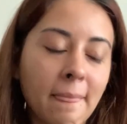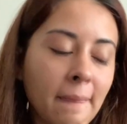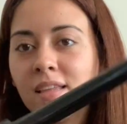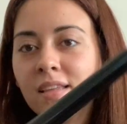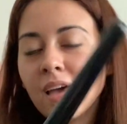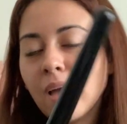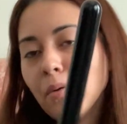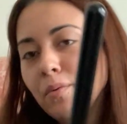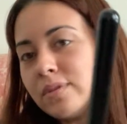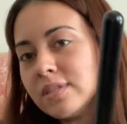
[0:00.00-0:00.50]

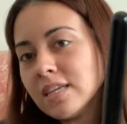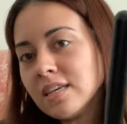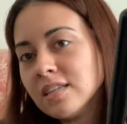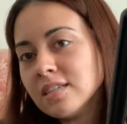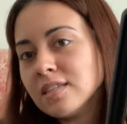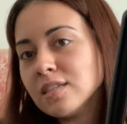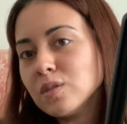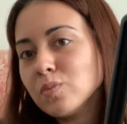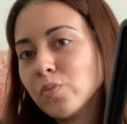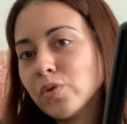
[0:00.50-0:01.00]
I would say
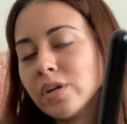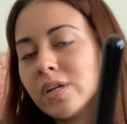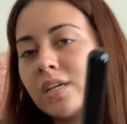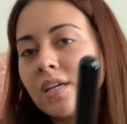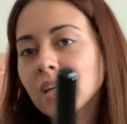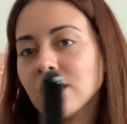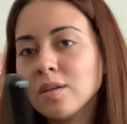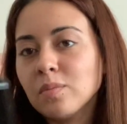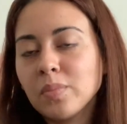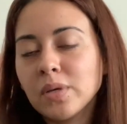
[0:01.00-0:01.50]
this is pretty
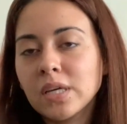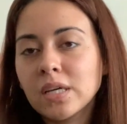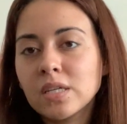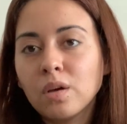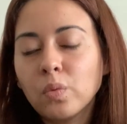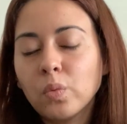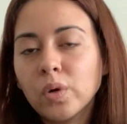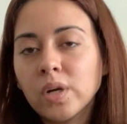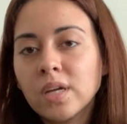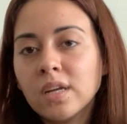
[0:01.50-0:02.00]
good
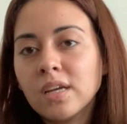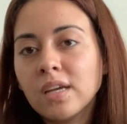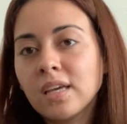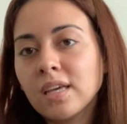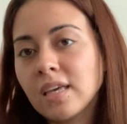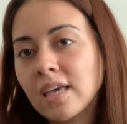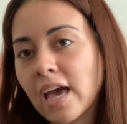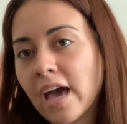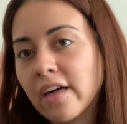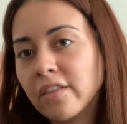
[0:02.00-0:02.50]
because we're gonna
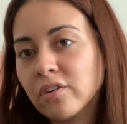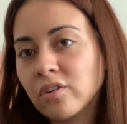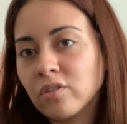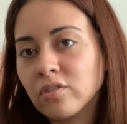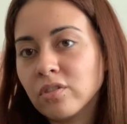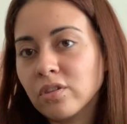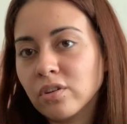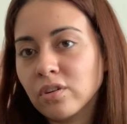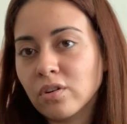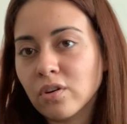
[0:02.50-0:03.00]
gather
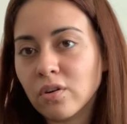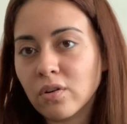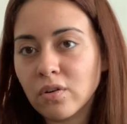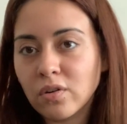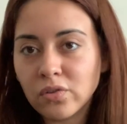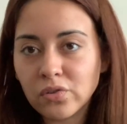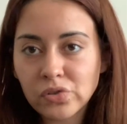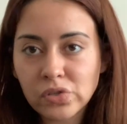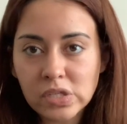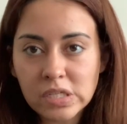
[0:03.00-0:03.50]
the
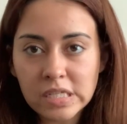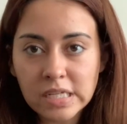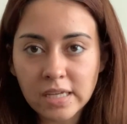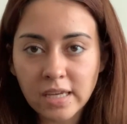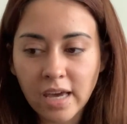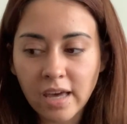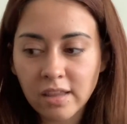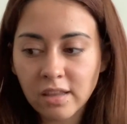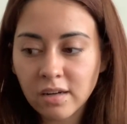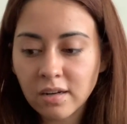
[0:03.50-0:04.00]
curls
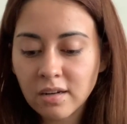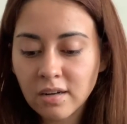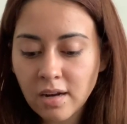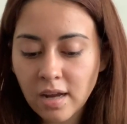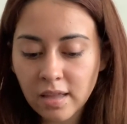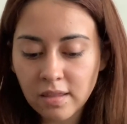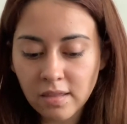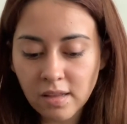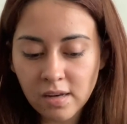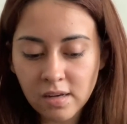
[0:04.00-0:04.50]
together
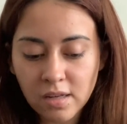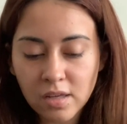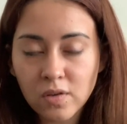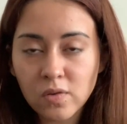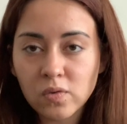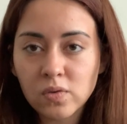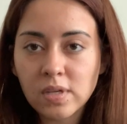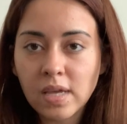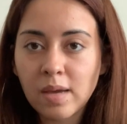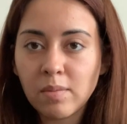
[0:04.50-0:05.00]
and then
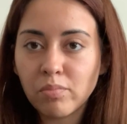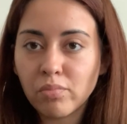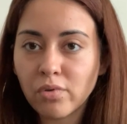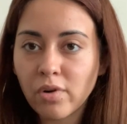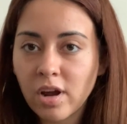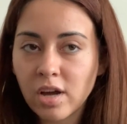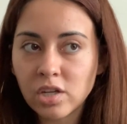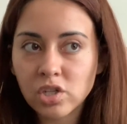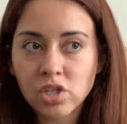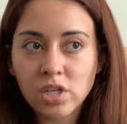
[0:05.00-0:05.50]
use a
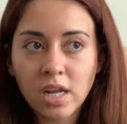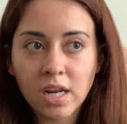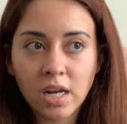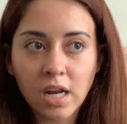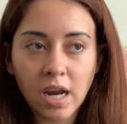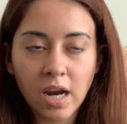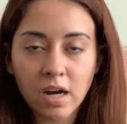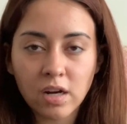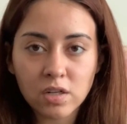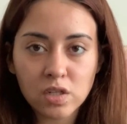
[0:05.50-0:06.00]
brush and
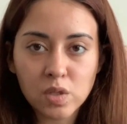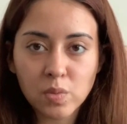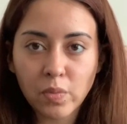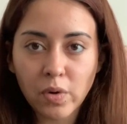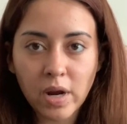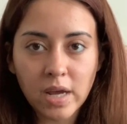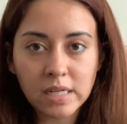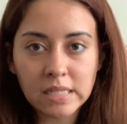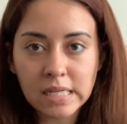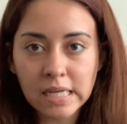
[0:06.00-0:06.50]

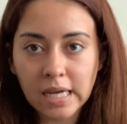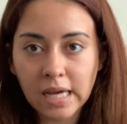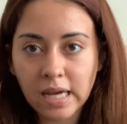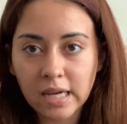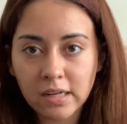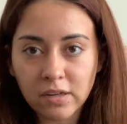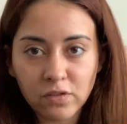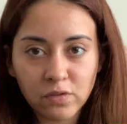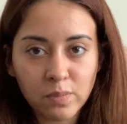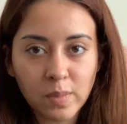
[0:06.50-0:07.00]
hairspray to
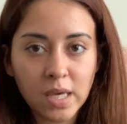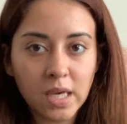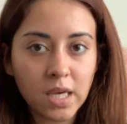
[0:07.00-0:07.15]
kind of make